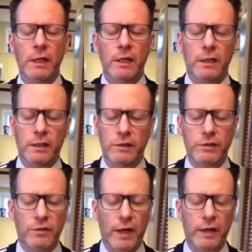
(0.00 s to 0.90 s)
and just
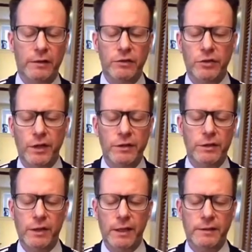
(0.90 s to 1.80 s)
try not to judge
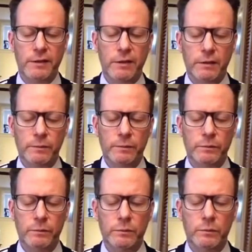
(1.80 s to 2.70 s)
the answer
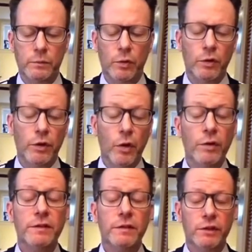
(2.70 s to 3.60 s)
or
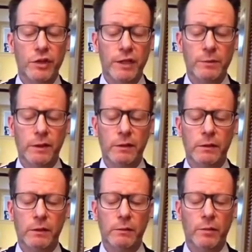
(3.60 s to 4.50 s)
notice the judgment.
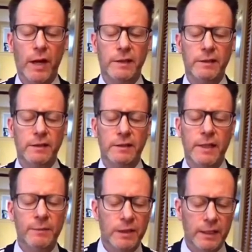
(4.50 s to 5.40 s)
Practice
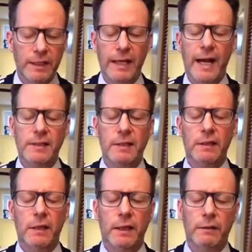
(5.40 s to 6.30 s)
accepting it and ask it
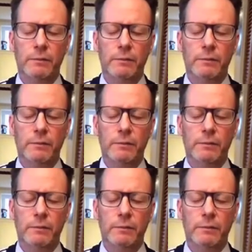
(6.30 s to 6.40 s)
again.